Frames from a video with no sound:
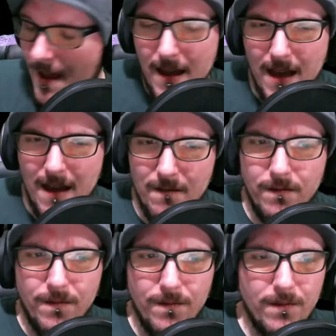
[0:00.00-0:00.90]

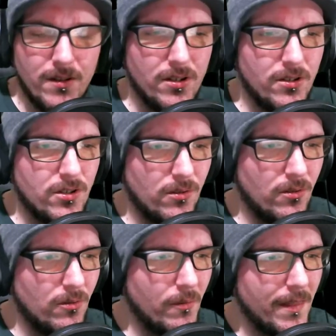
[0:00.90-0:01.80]
have
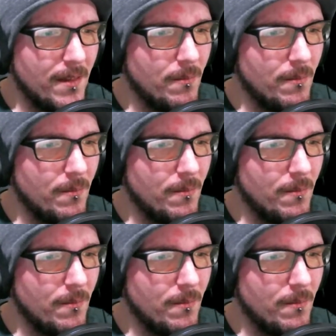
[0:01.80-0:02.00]
control with